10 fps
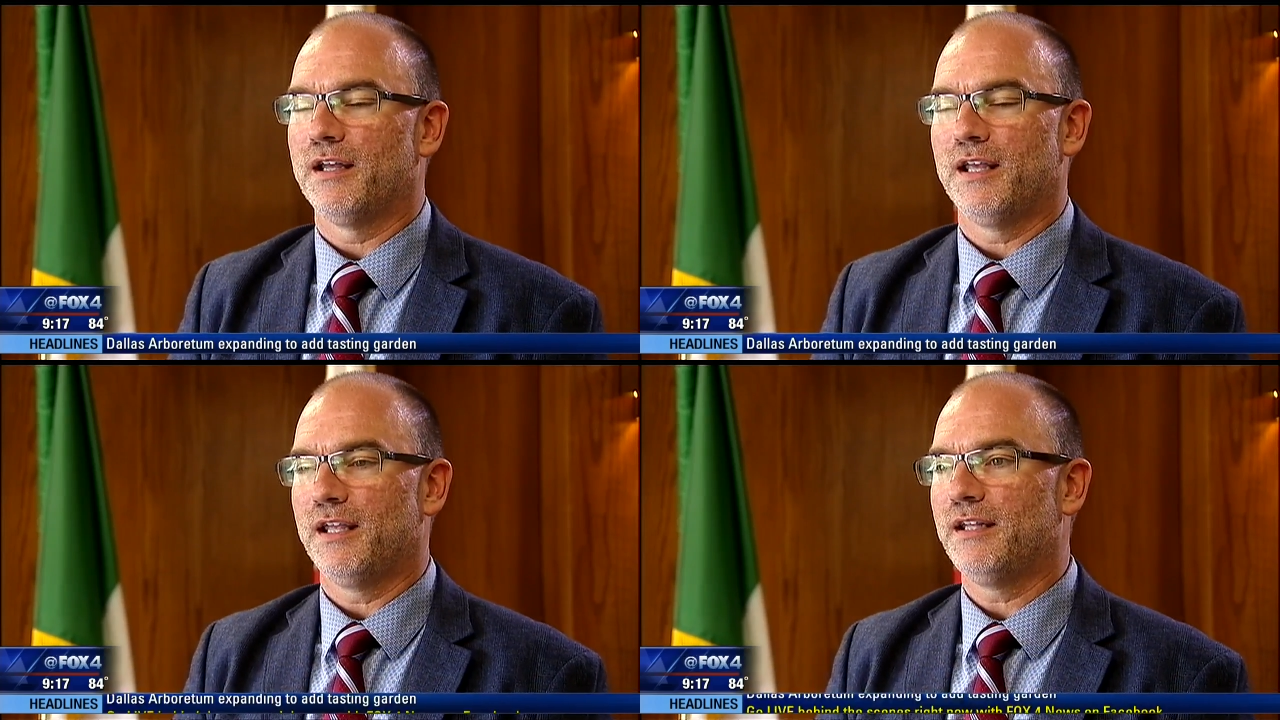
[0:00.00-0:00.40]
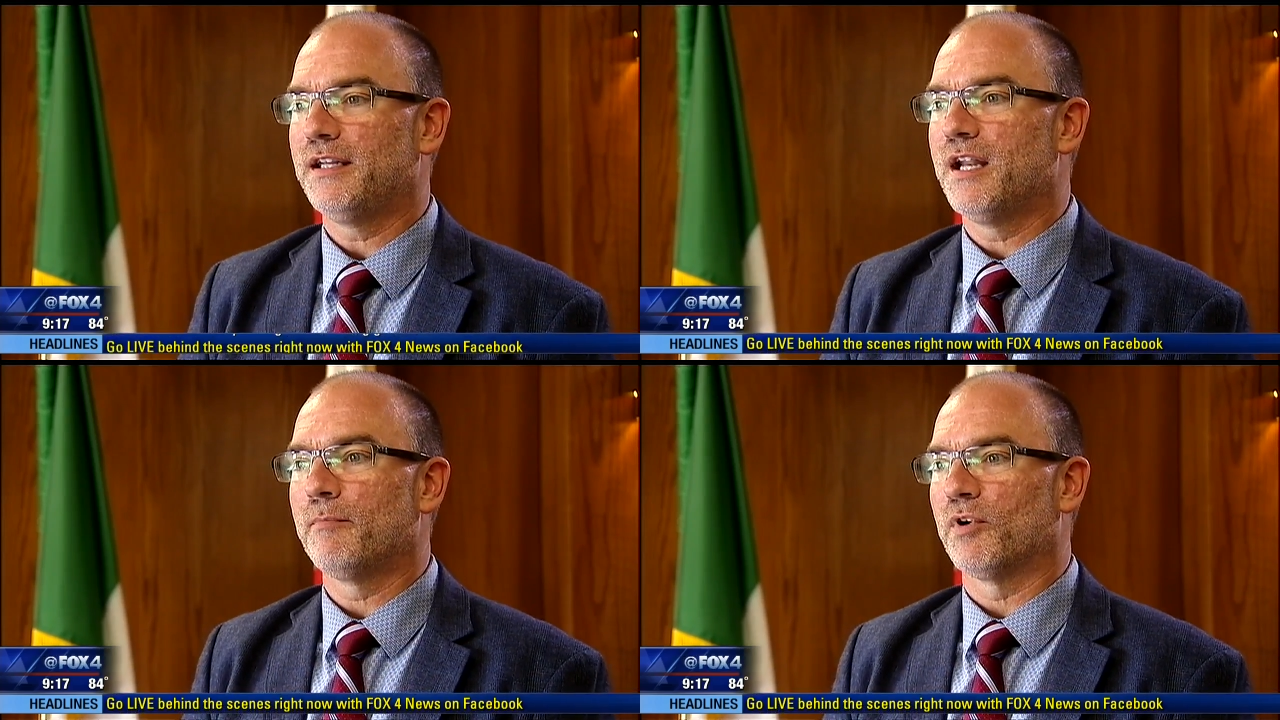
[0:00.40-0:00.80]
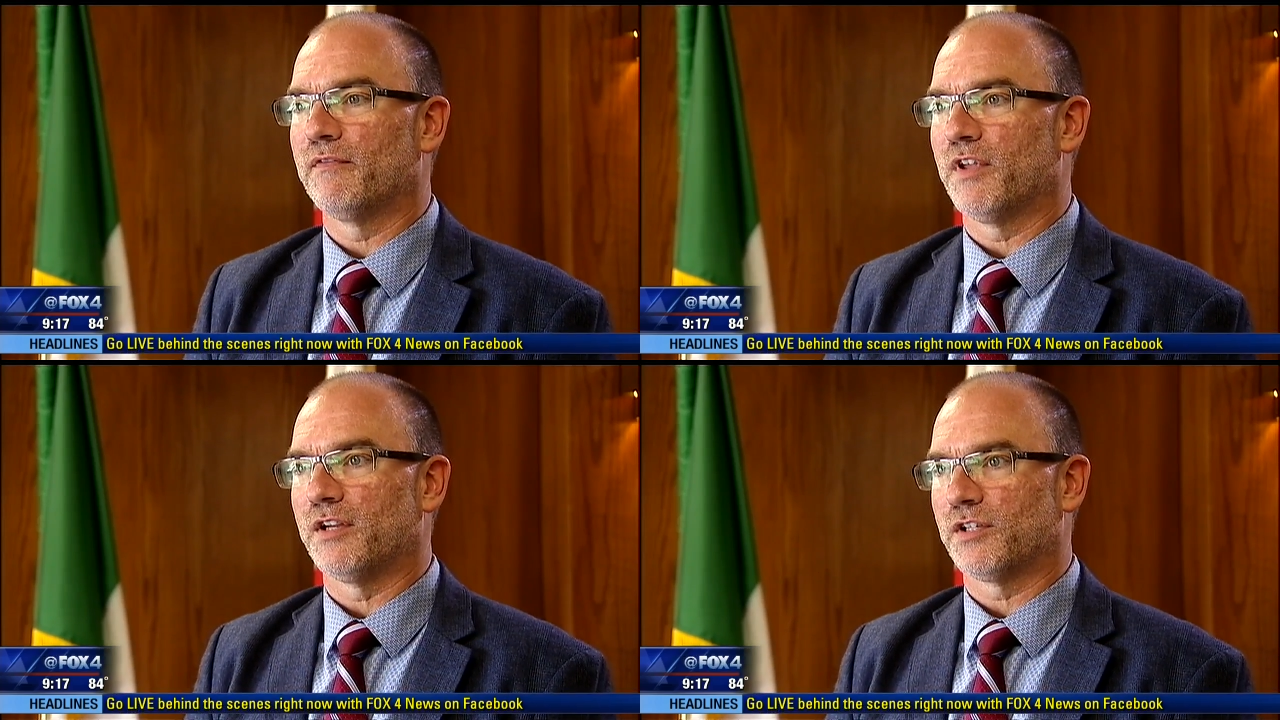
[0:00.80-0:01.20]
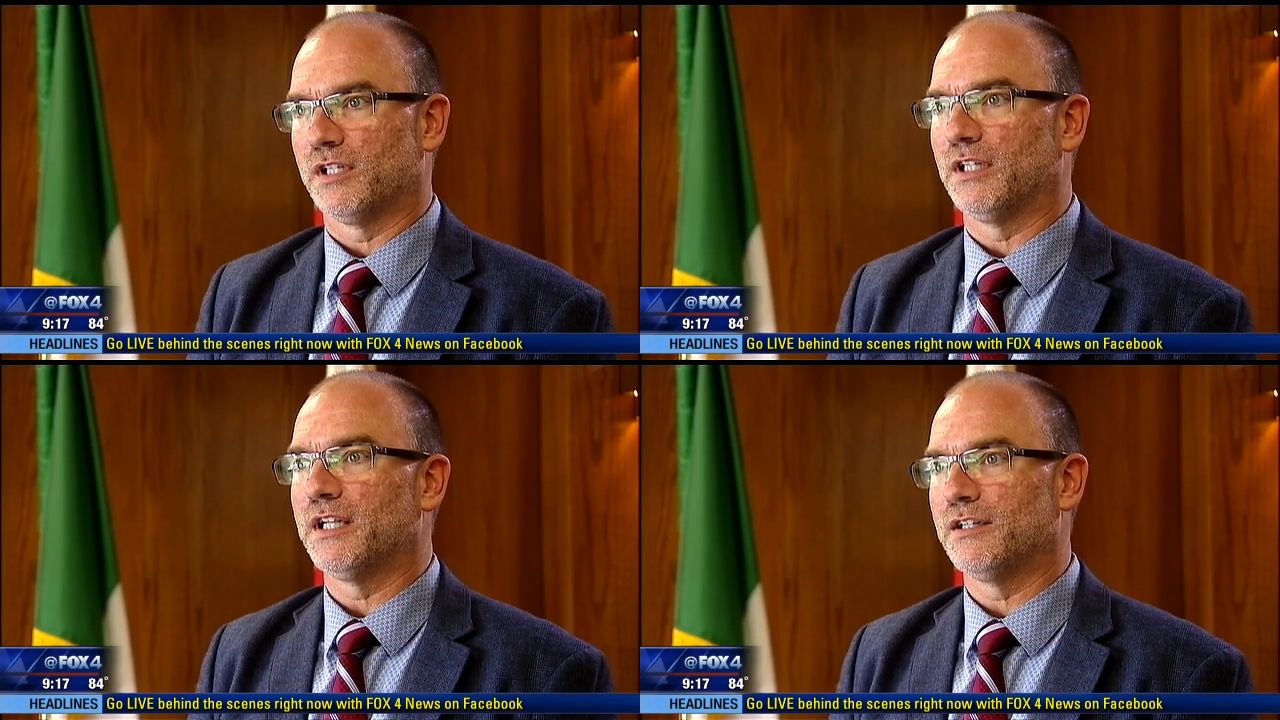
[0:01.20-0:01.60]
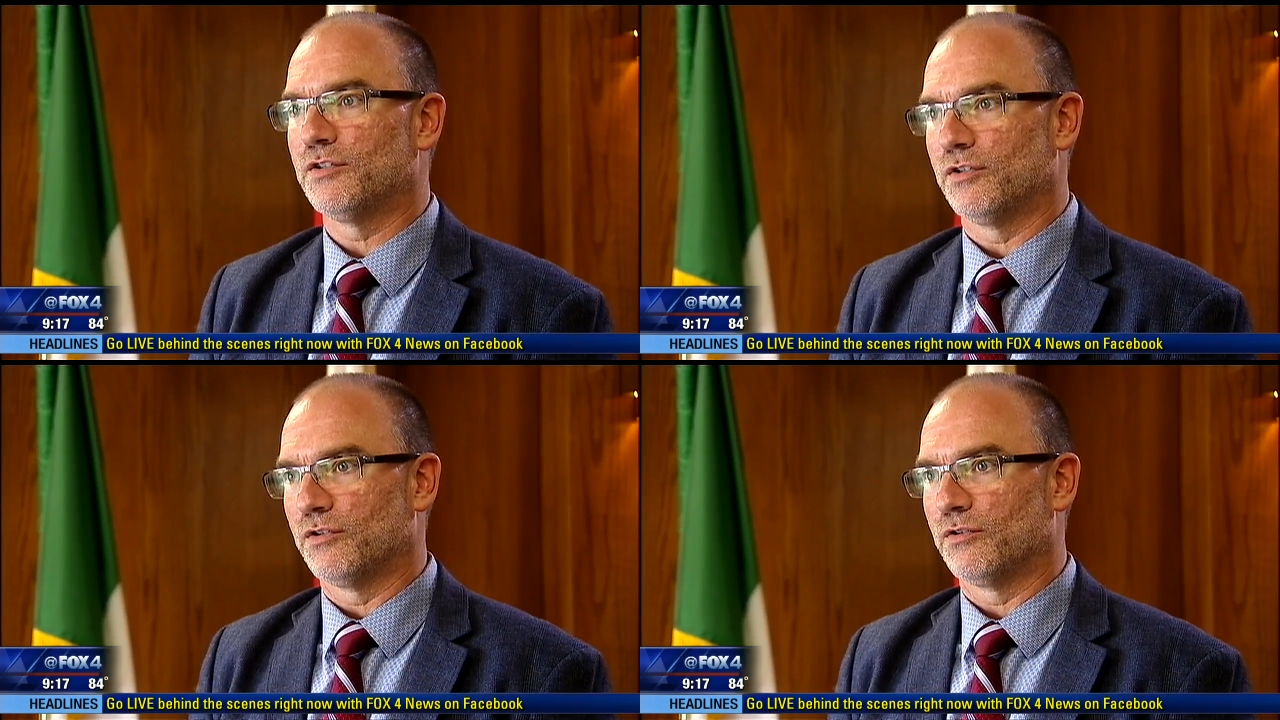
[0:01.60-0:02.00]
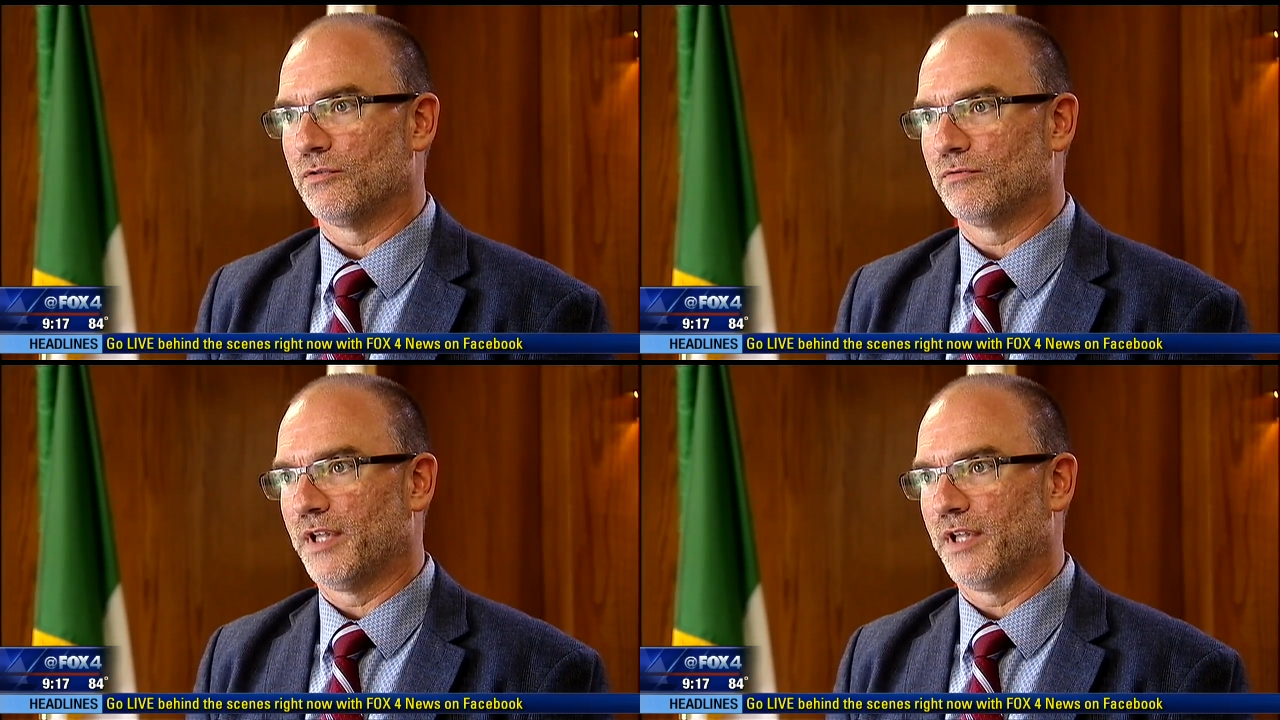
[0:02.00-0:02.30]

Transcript: Any number of things can lead to